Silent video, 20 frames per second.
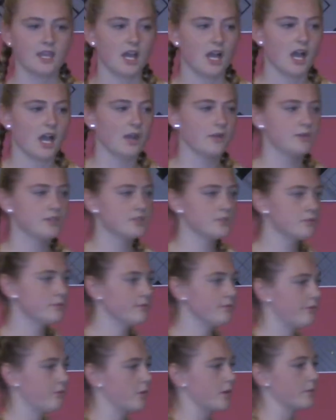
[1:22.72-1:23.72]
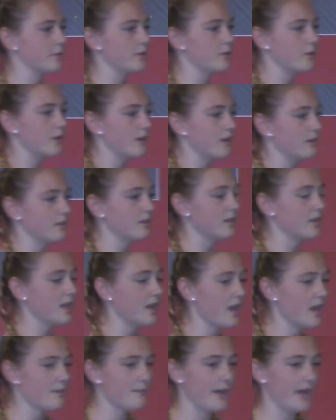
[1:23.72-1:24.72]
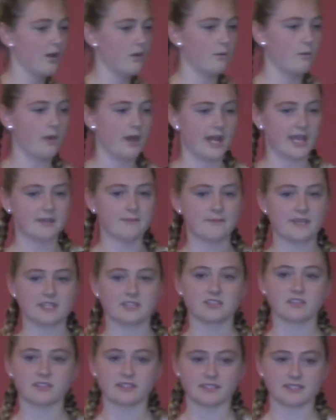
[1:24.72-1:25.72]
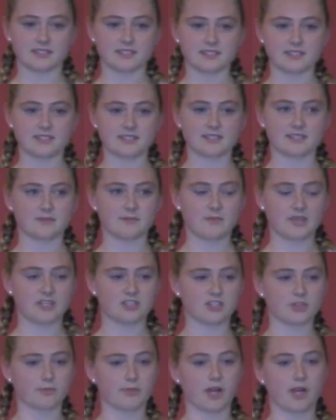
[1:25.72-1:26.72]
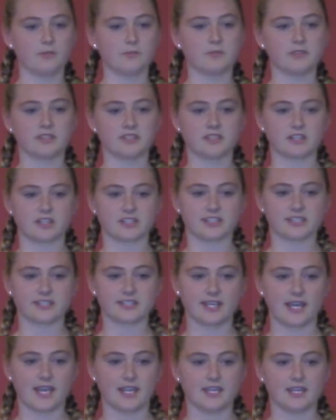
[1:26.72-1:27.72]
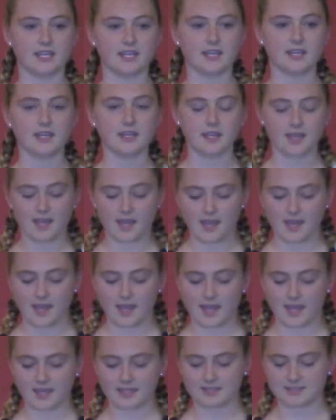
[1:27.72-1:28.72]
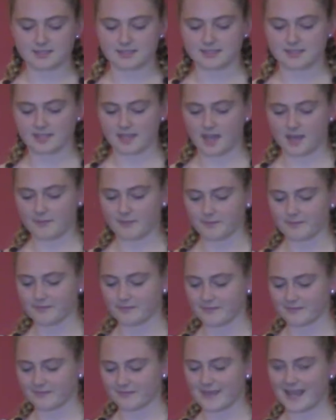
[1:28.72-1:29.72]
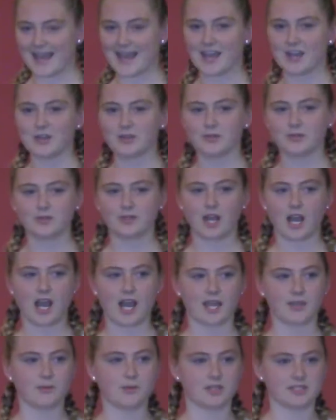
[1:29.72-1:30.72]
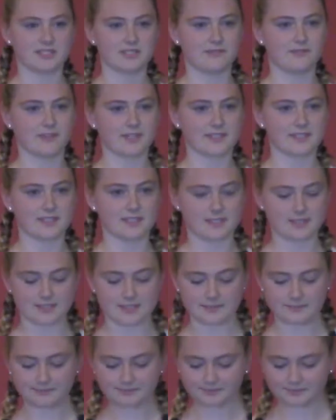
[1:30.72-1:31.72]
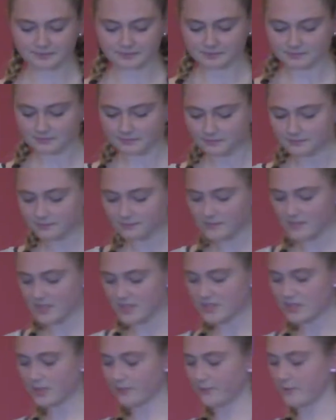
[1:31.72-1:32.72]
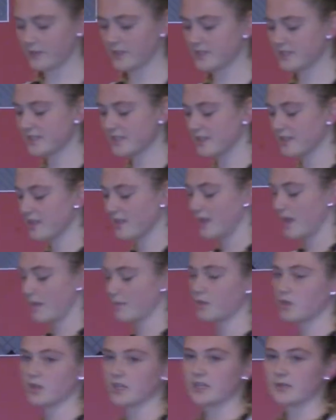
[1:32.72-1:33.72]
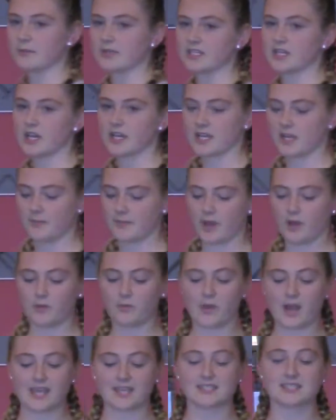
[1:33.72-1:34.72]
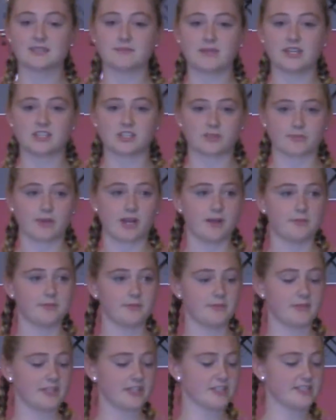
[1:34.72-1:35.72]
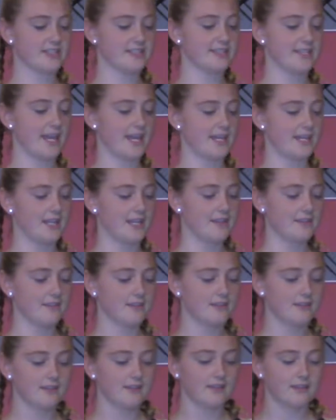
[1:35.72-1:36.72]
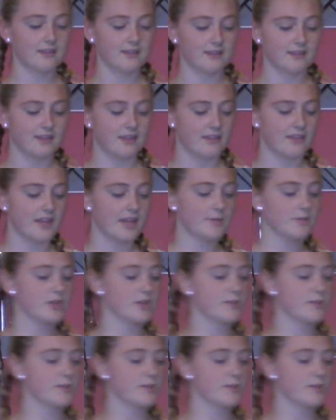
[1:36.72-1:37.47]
I want to inform you all about why mental illness is a major problem within our society and how I want to fix this. So first, I'm going to be talking about why it's a major problem in our society. Then I'm going